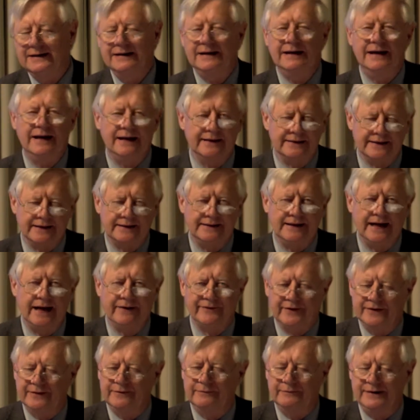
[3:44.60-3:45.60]
and at
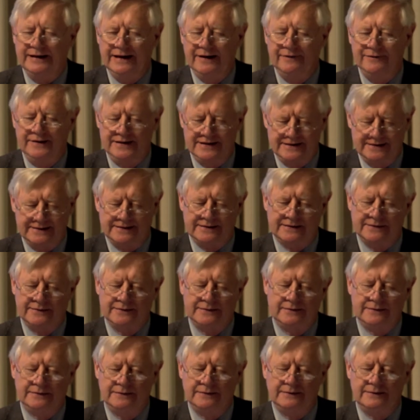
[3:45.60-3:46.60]
Navan, we have this
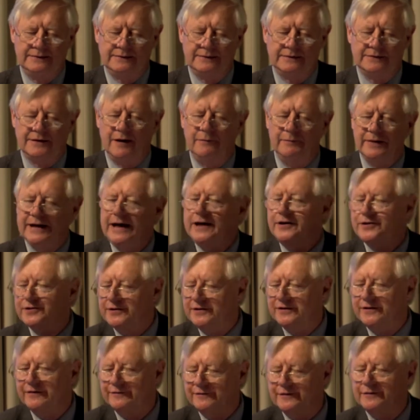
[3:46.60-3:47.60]
combination
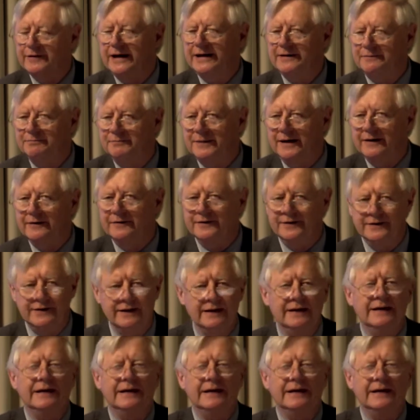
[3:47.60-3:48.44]
of great mound